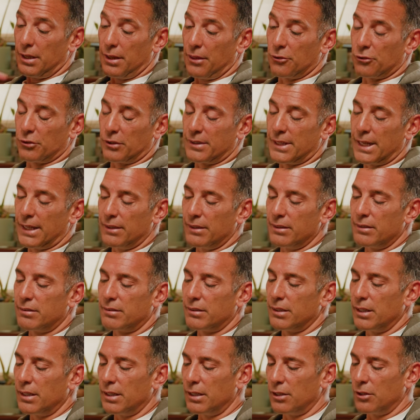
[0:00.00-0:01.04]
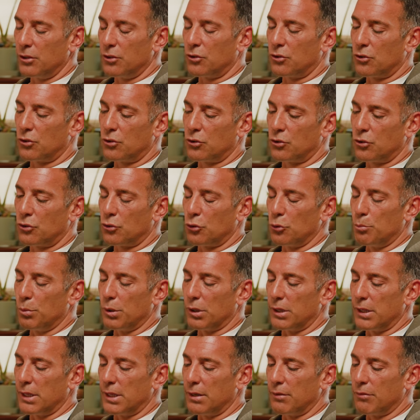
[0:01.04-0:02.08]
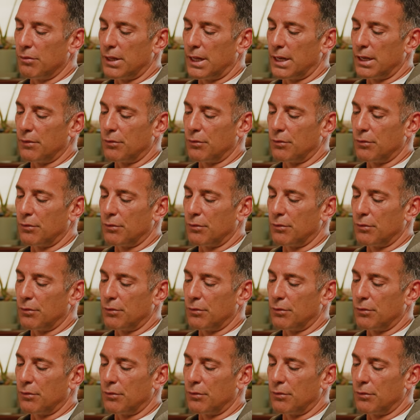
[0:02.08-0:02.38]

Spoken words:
there's a tendency to believe that